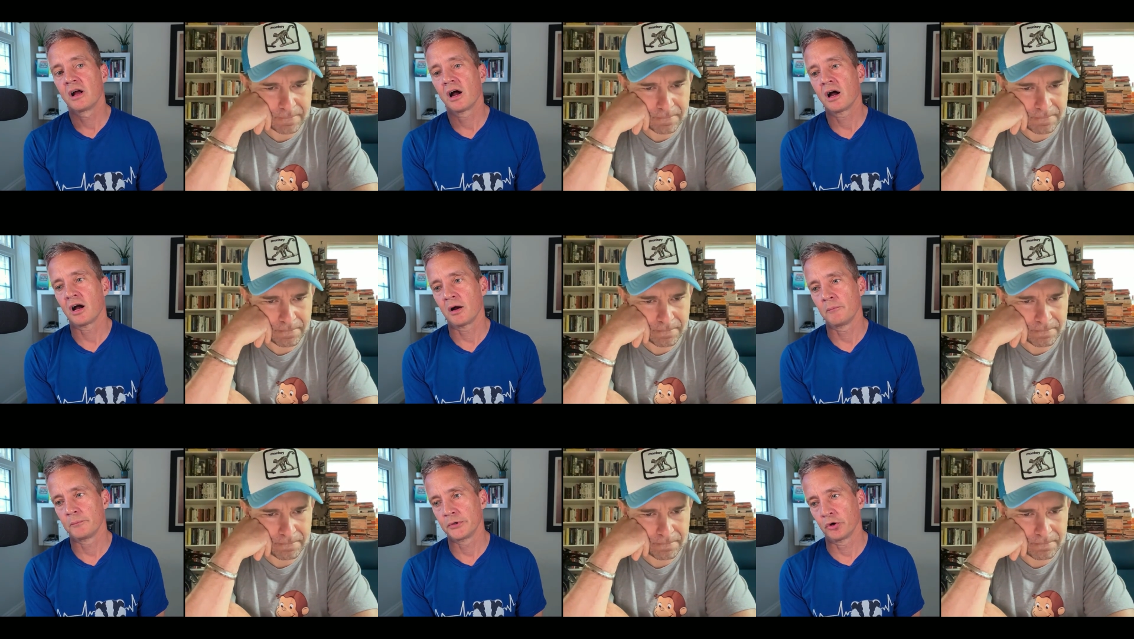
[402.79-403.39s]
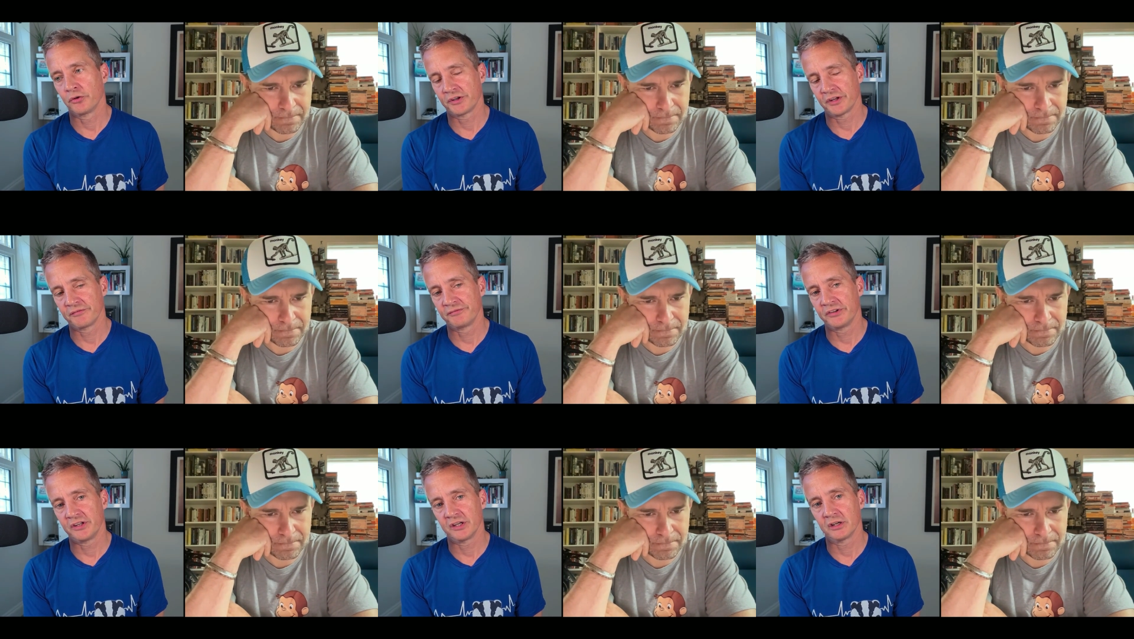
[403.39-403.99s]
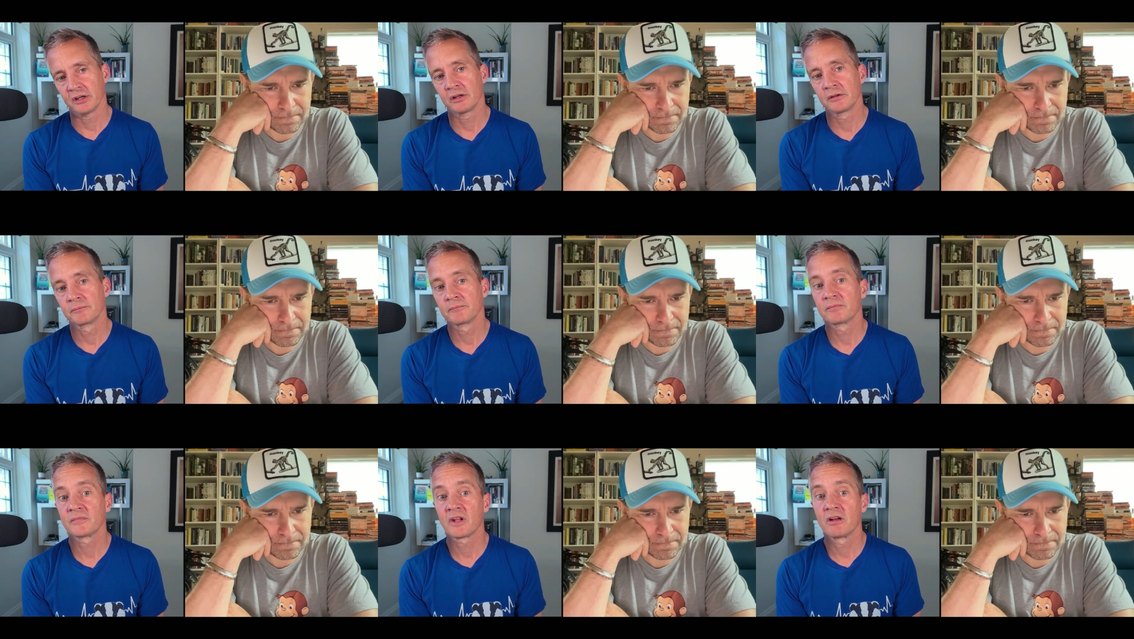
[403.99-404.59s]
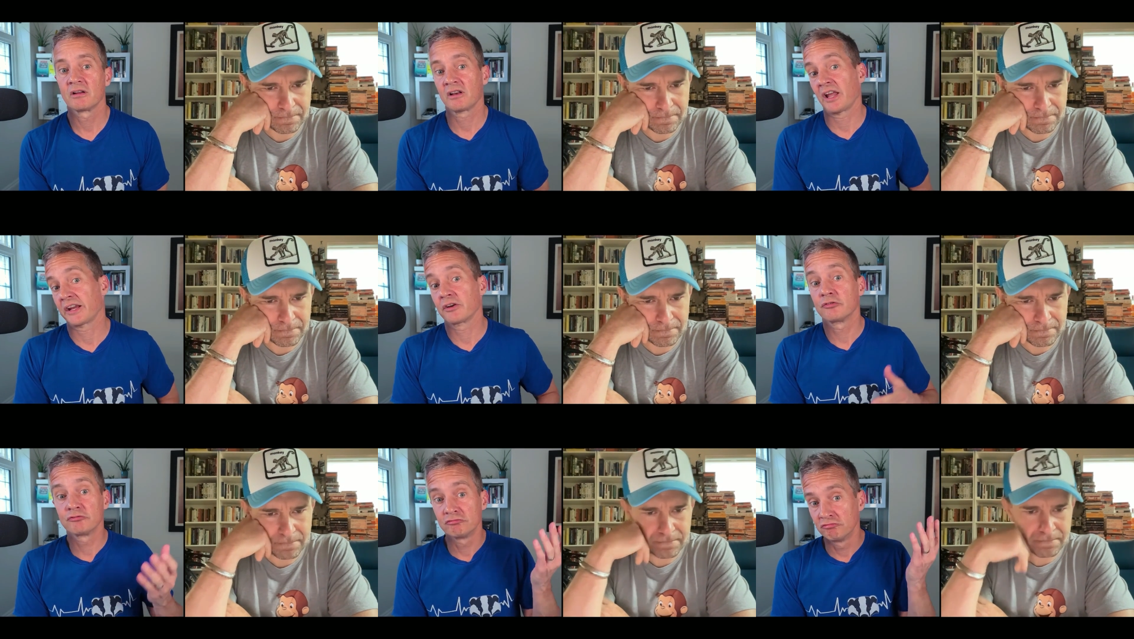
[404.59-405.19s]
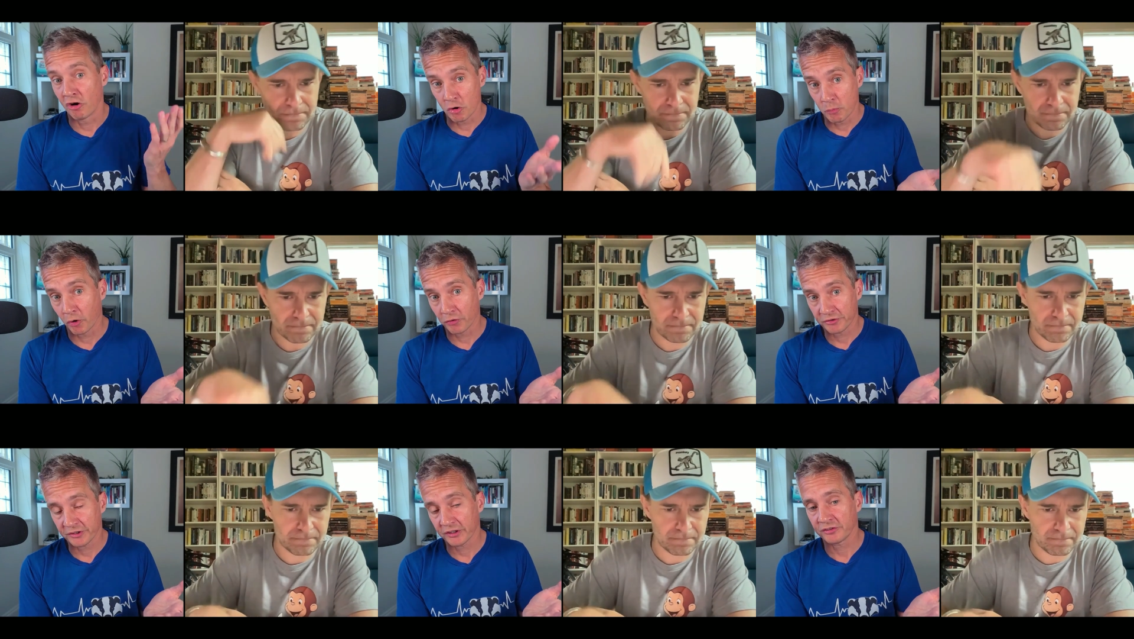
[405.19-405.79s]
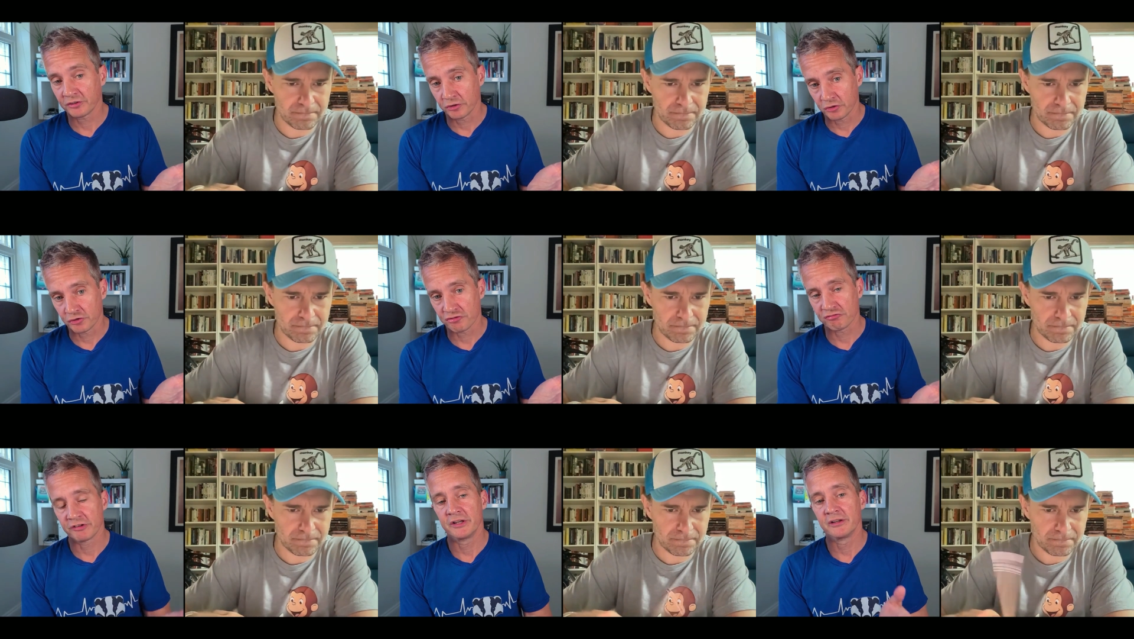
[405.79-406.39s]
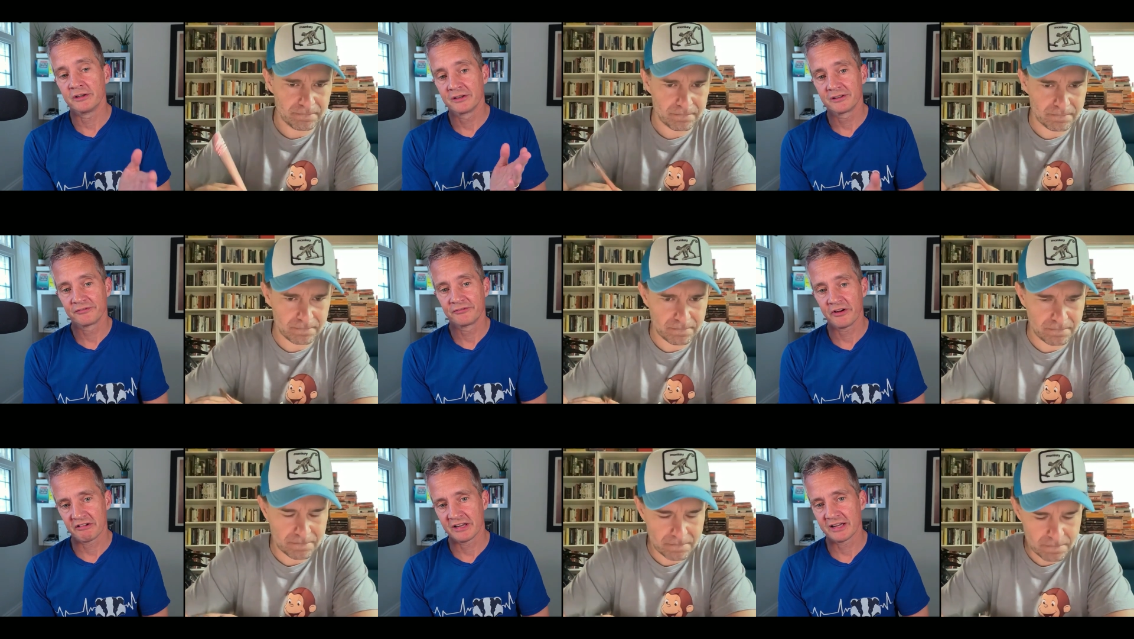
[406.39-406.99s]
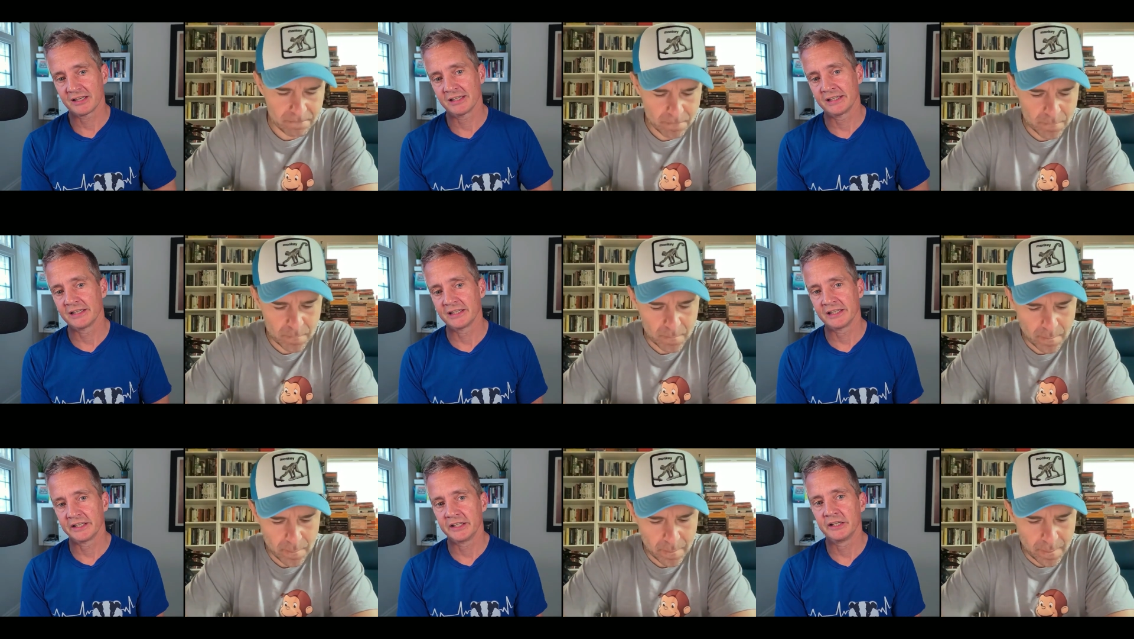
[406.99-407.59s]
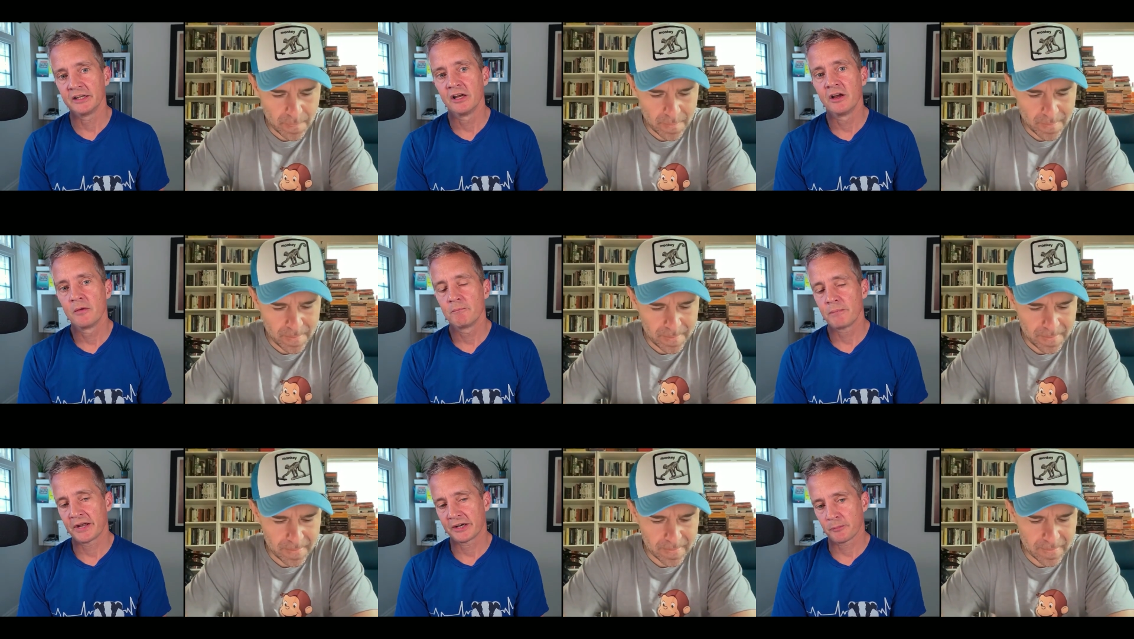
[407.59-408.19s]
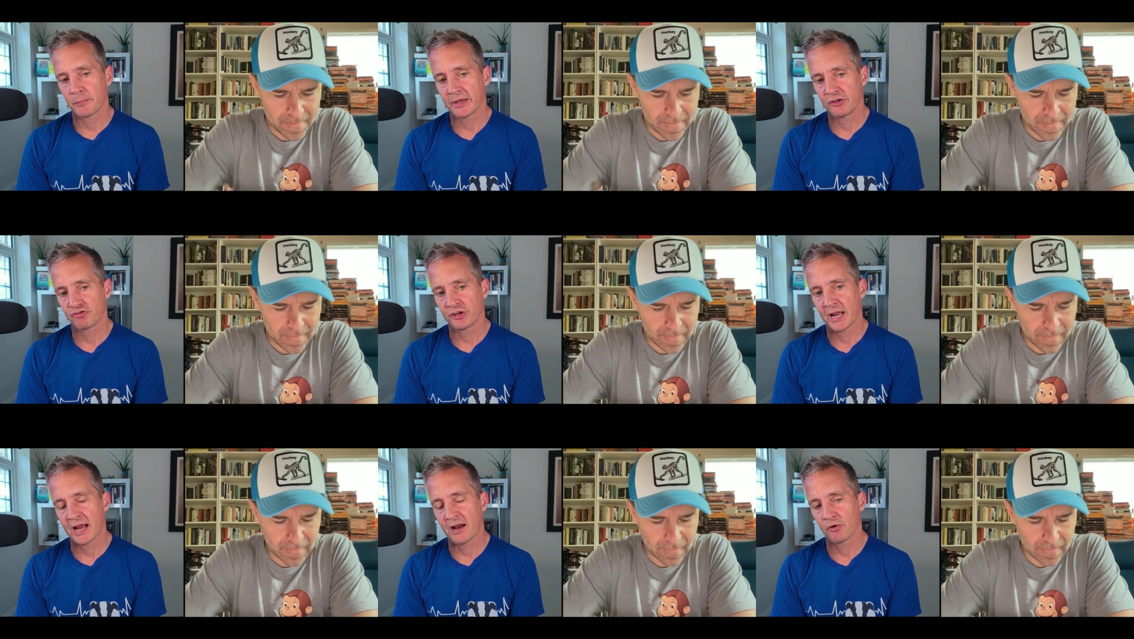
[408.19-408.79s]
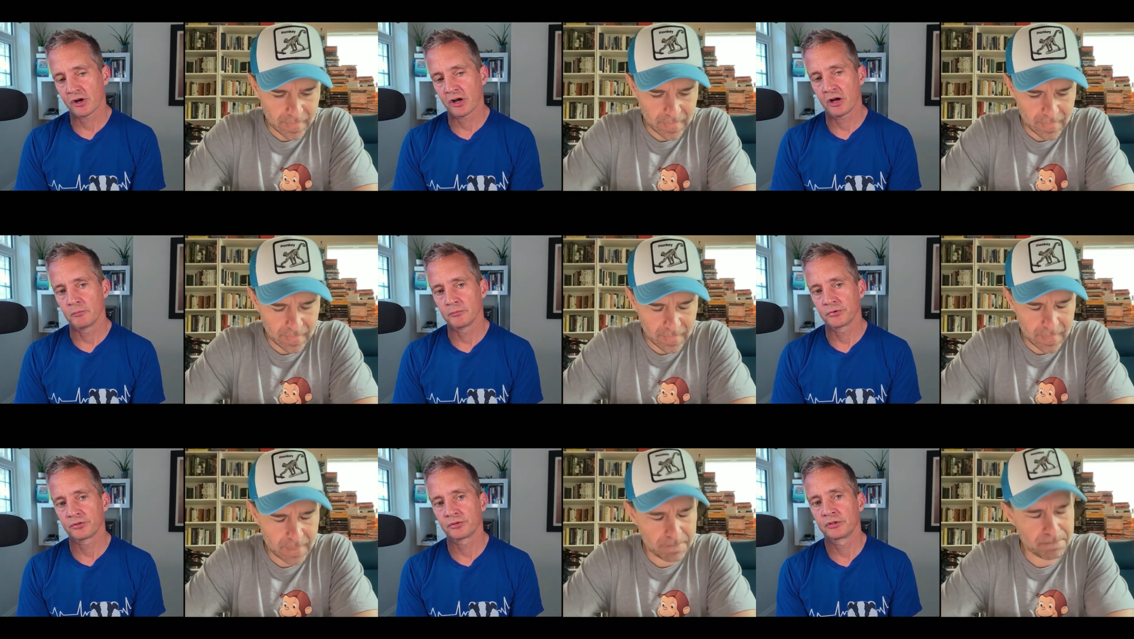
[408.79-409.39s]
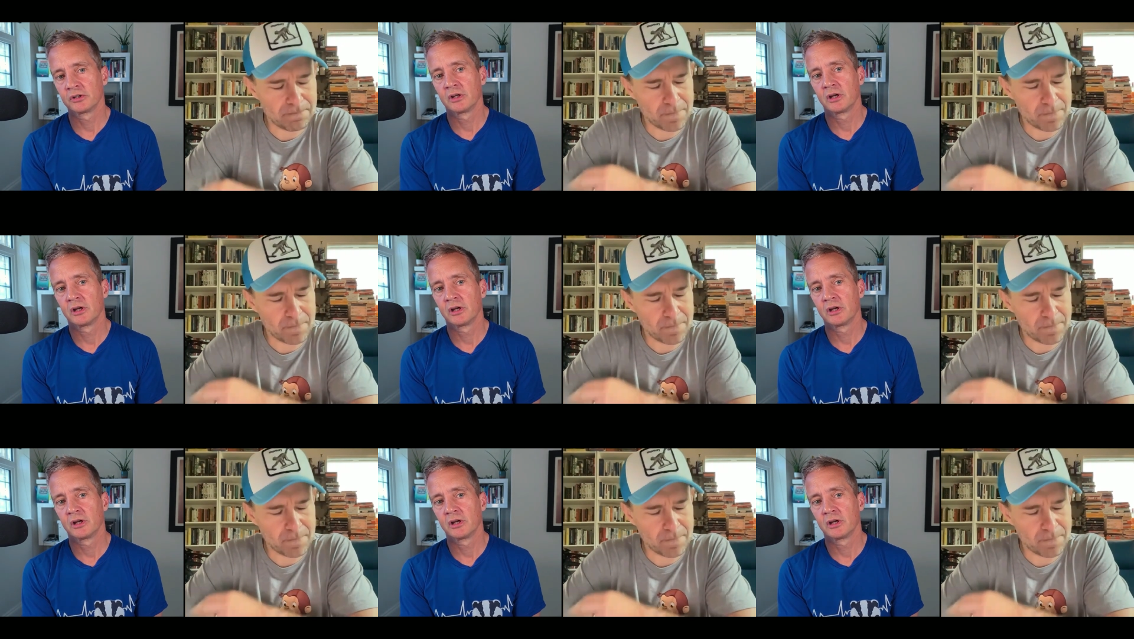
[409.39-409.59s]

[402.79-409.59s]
Speaker 1: Beyond Nvidia, like robotic surgery, very clearly better patient outcomes,